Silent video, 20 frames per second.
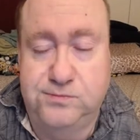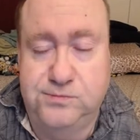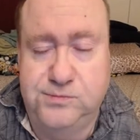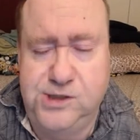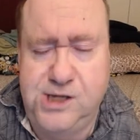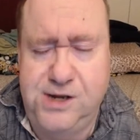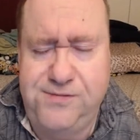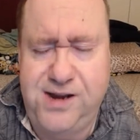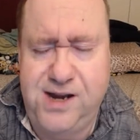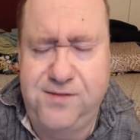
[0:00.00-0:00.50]

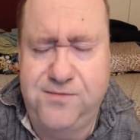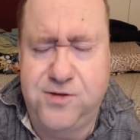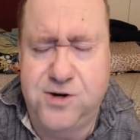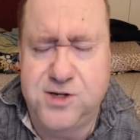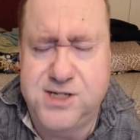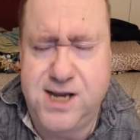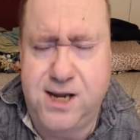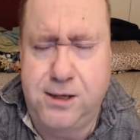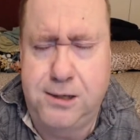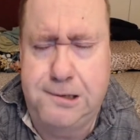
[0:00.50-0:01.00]
You have Hannaford's
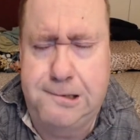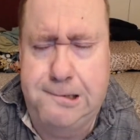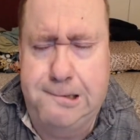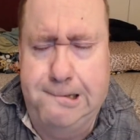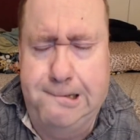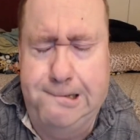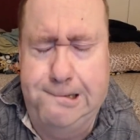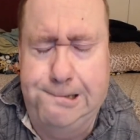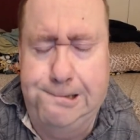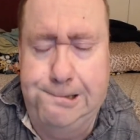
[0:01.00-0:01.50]
down there?
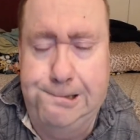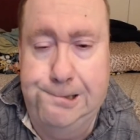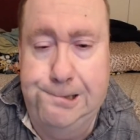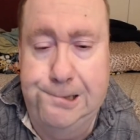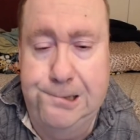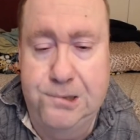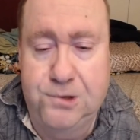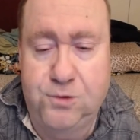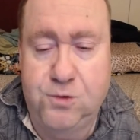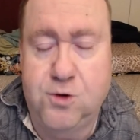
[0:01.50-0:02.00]

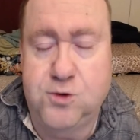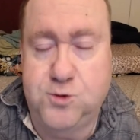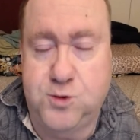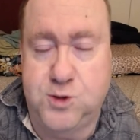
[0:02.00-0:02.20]
Grocery